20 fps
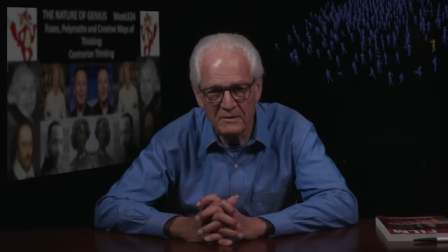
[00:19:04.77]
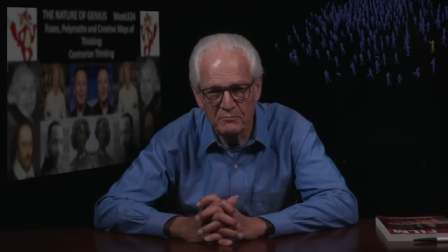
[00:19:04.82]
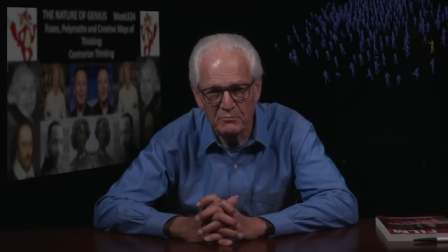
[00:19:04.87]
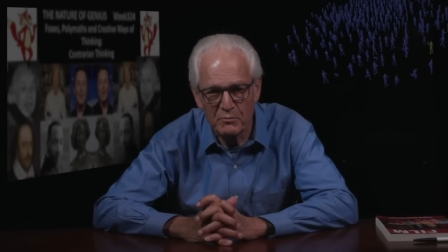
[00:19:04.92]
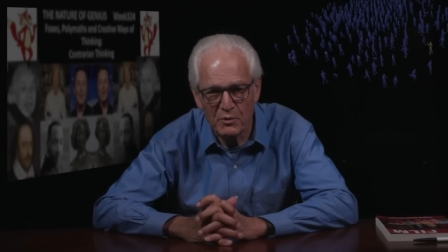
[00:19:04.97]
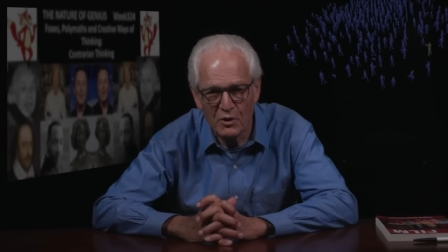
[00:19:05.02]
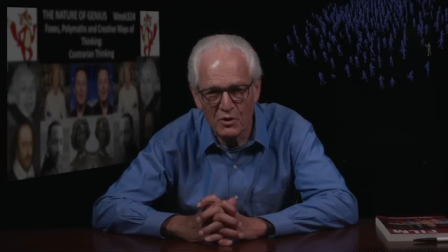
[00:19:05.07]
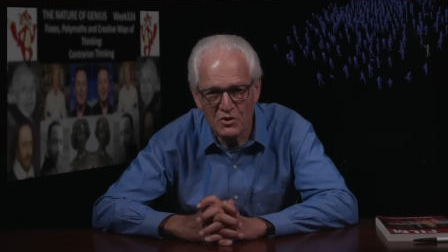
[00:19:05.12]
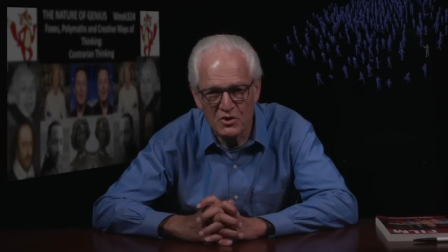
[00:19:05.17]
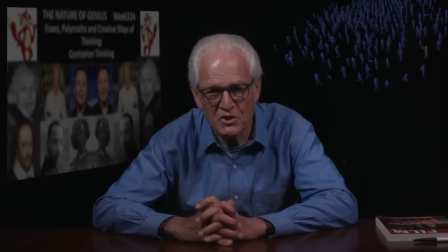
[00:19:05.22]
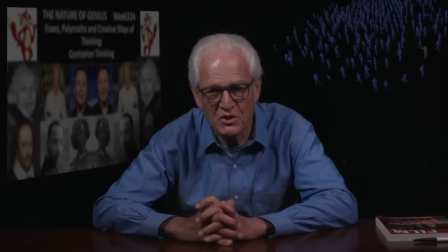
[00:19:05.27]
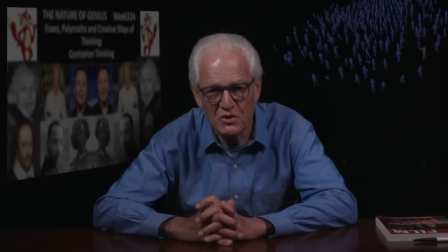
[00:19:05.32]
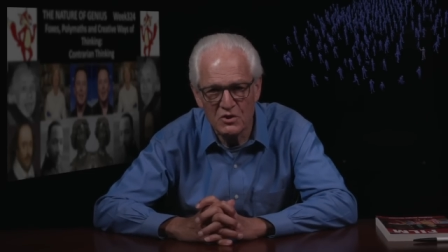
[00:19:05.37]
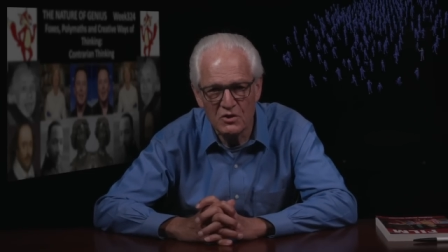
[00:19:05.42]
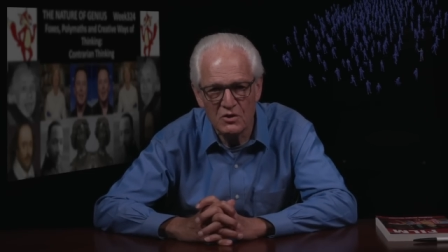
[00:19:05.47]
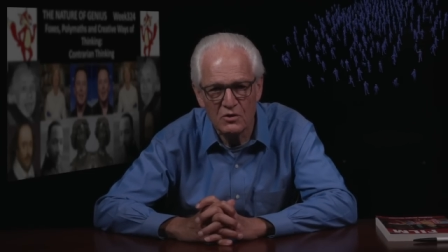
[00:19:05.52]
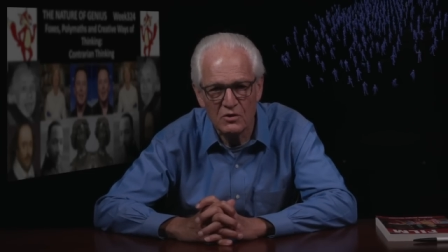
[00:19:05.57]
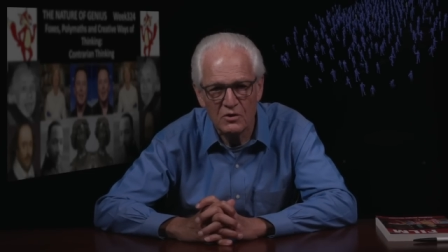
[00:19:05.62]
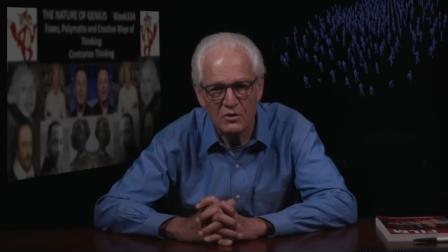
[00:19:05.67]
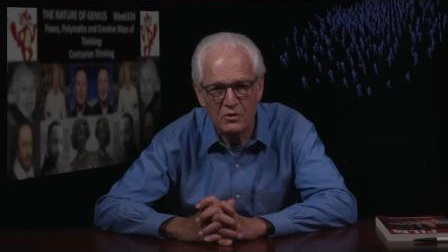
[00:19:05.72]
person
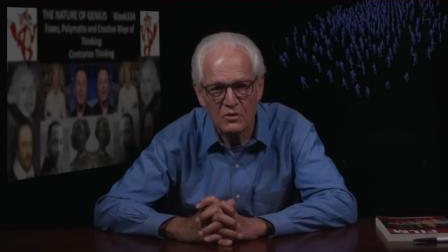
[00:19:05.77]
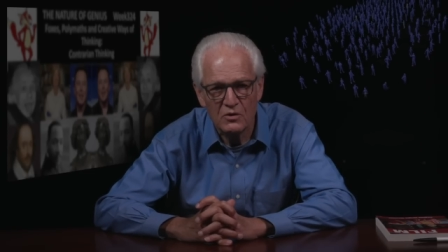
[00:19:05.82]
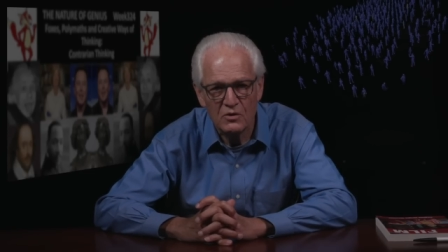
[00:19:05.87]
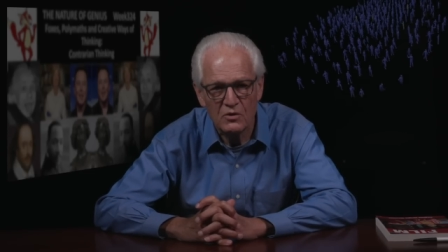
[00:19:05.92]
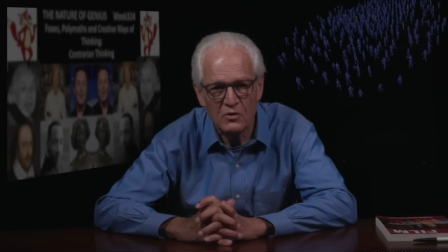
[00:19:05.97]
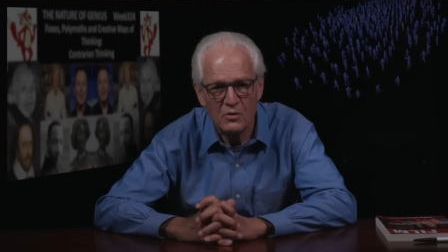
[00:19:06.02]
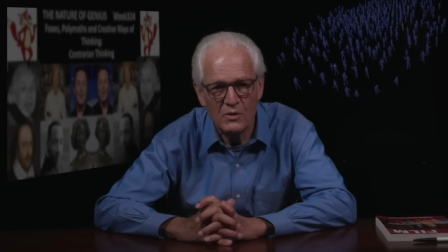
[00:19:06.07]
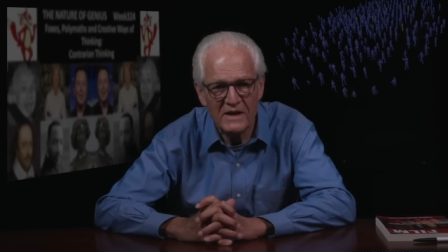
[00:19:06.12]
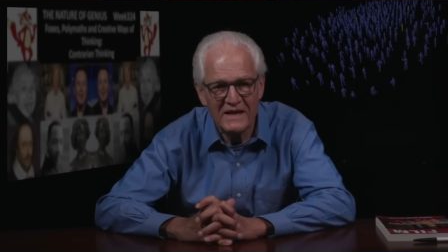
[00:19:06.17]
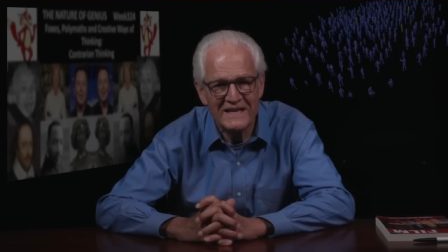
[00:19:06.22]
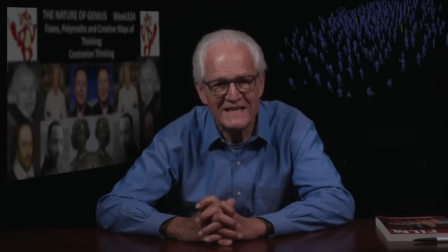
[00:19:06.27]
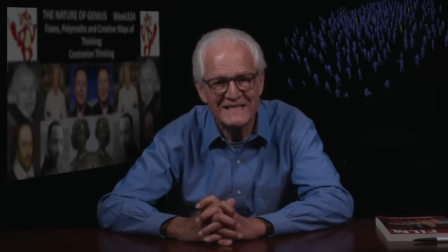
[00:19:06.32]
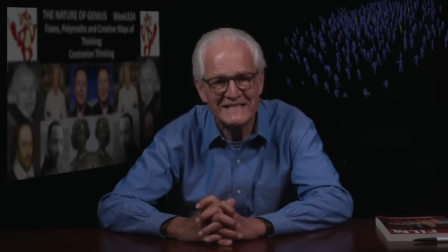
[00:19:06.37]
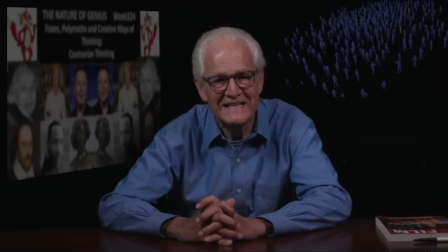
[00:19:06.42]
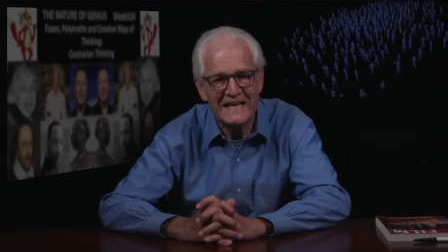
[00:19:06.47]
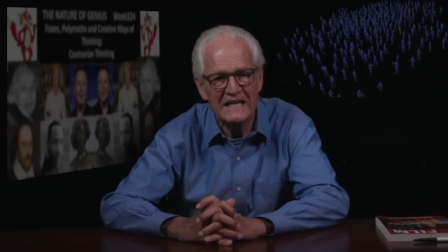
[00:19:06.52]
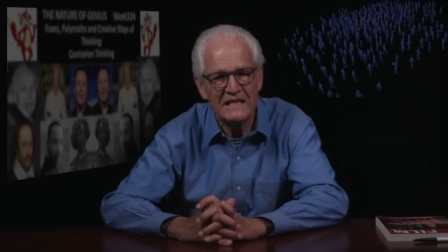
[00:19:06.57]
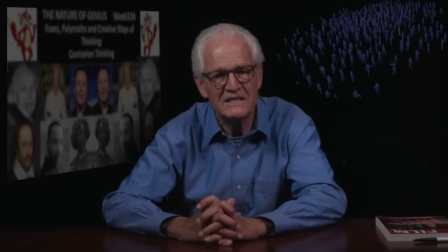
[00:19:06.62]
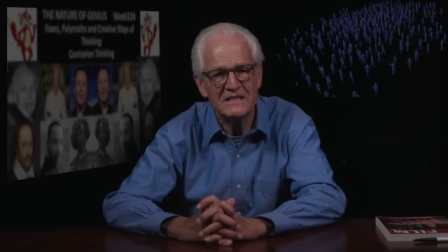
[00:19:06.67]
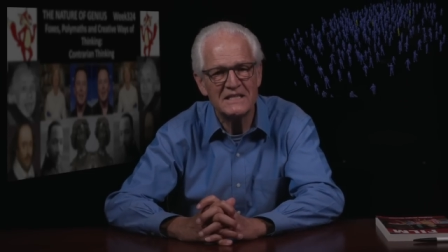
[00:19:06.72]
who is
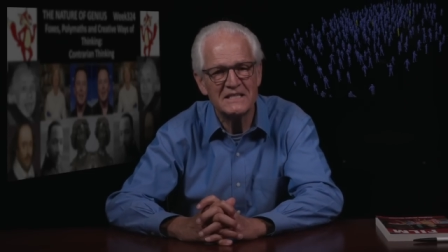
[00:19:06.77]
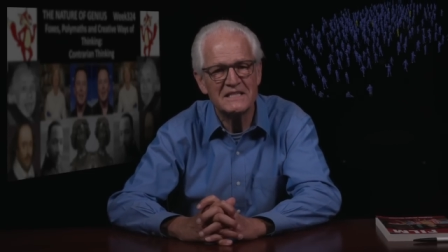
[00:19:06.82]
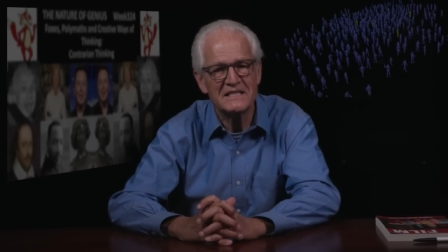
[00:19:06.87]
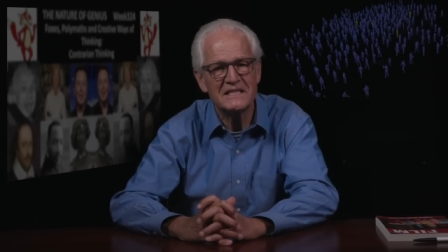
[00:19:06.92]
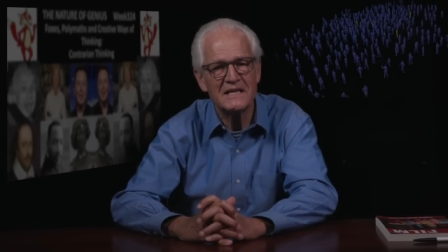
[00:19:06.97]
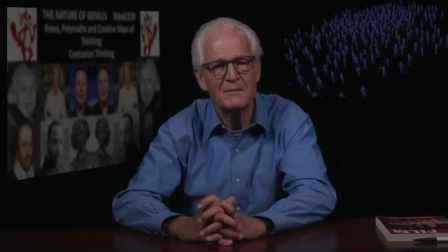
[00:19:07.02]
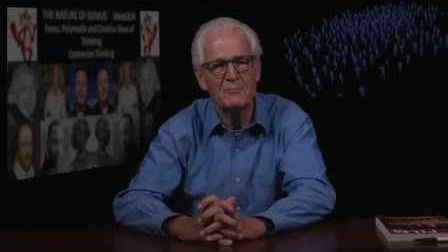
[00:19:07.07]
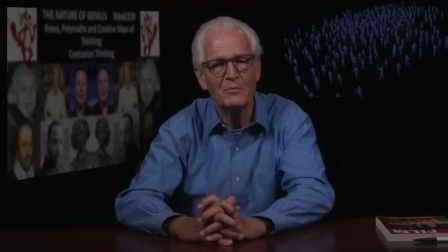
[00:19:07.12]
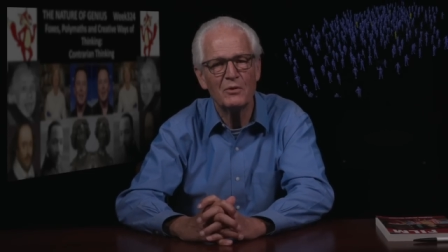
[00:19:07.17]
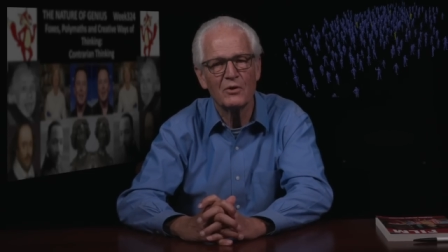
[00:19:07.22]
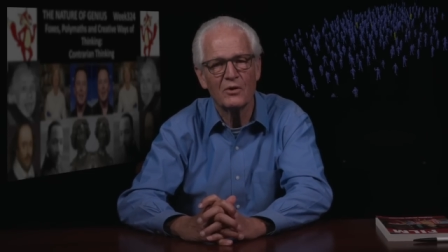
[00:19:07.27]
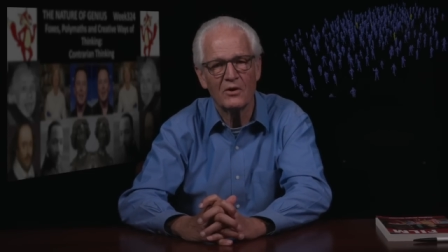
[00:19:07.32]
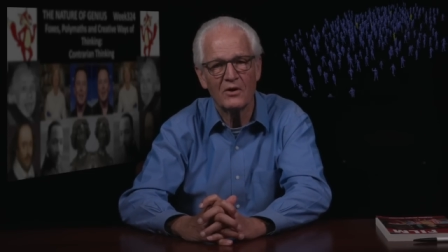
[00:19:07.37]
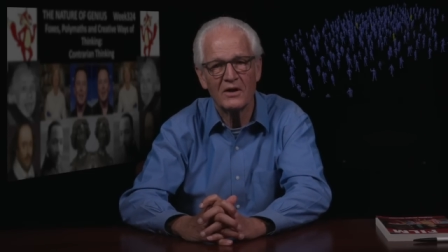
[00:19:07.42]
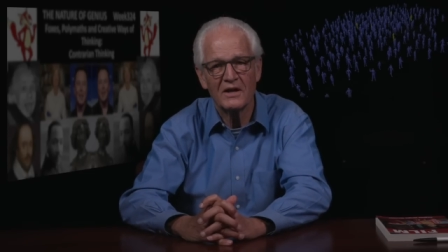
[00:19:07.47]
a dissembler,